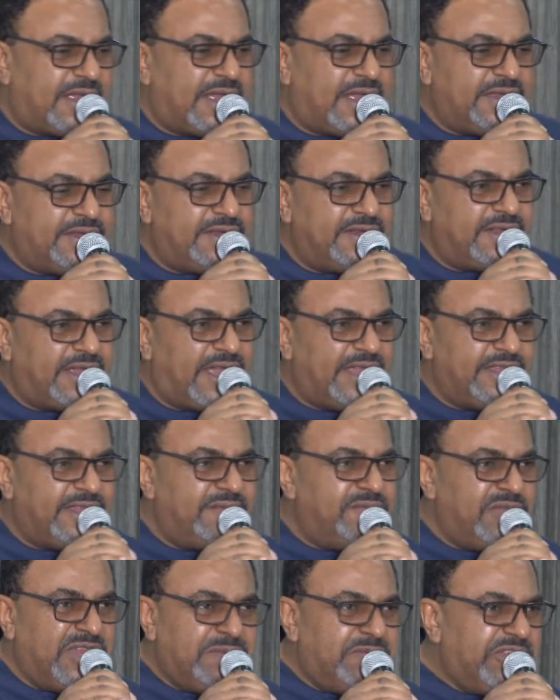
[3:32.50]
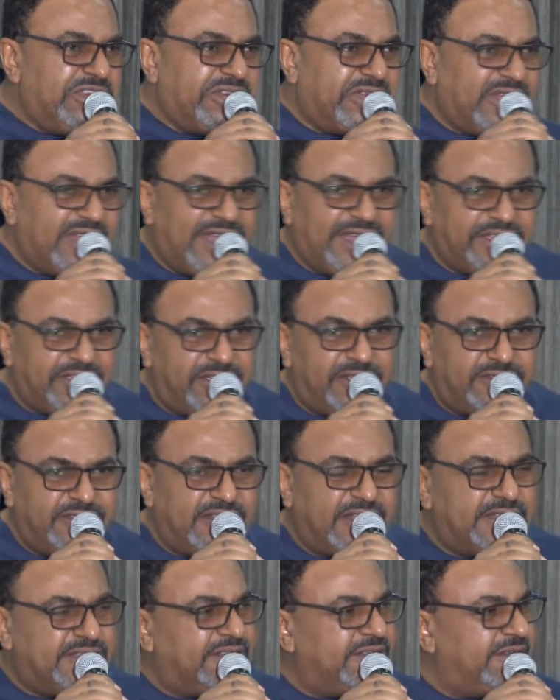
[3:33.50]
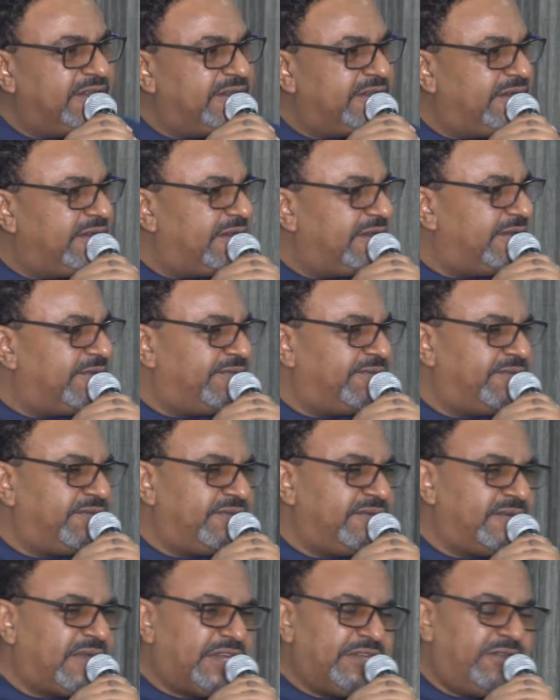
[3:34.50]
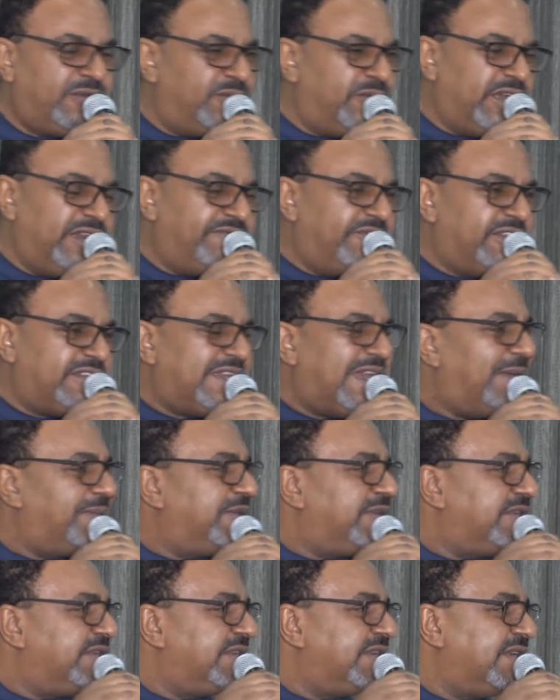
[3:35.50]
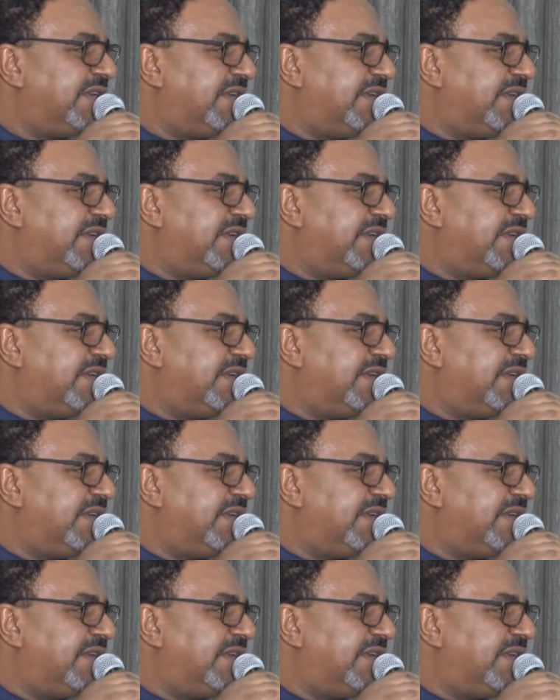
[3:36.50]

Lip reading: And immediately I heard that whenever it happened,